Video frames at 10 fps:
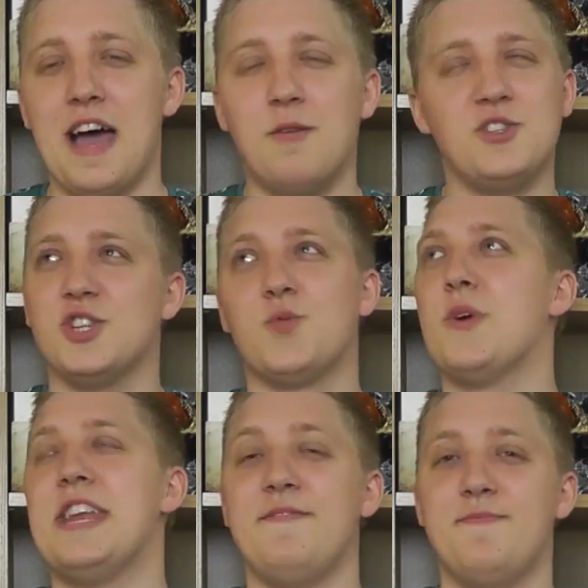that would just
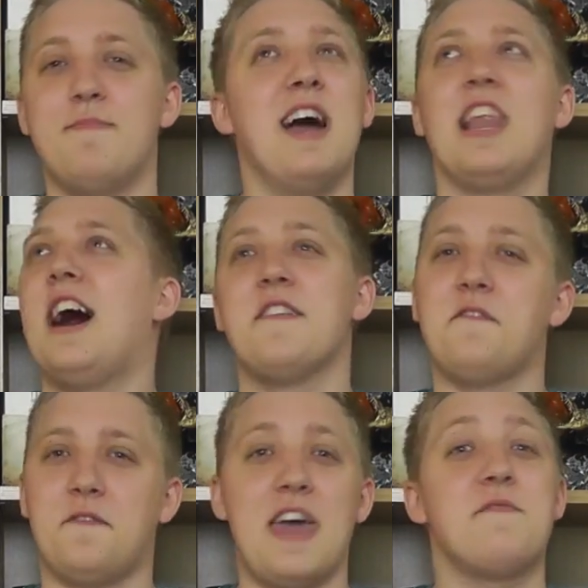win my
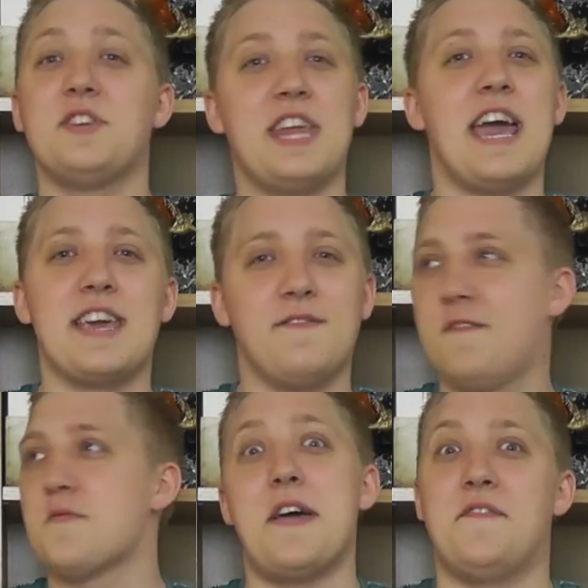life, every day,
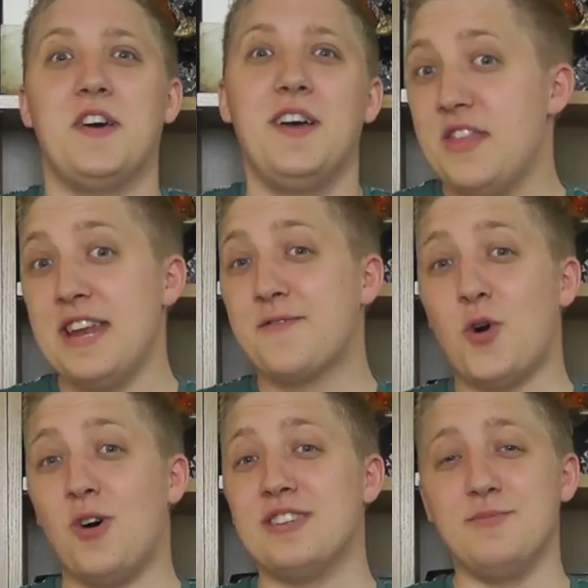forever. Then, of
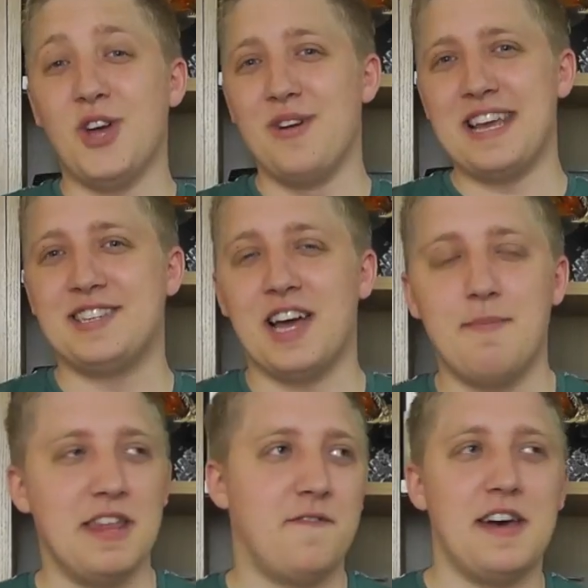course, I'm totally
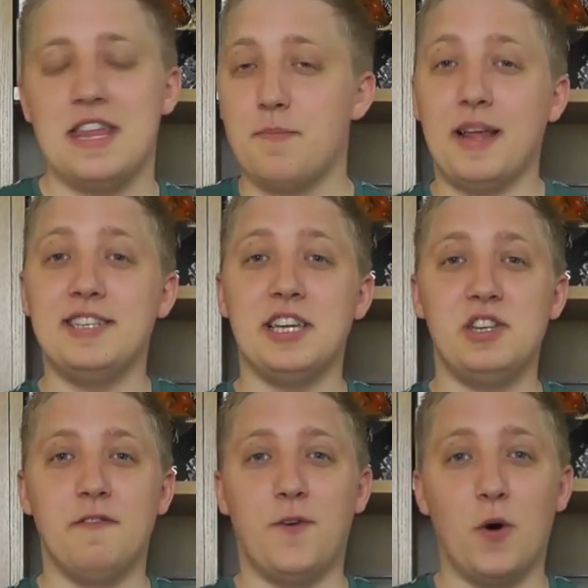excited by the fact that the
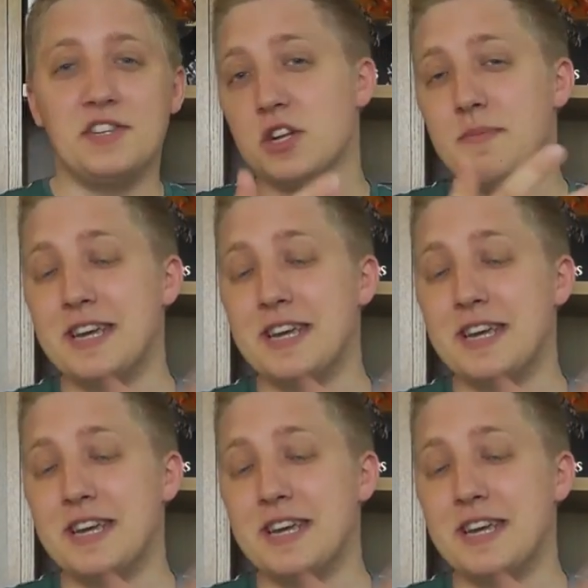PlayStation 4 is going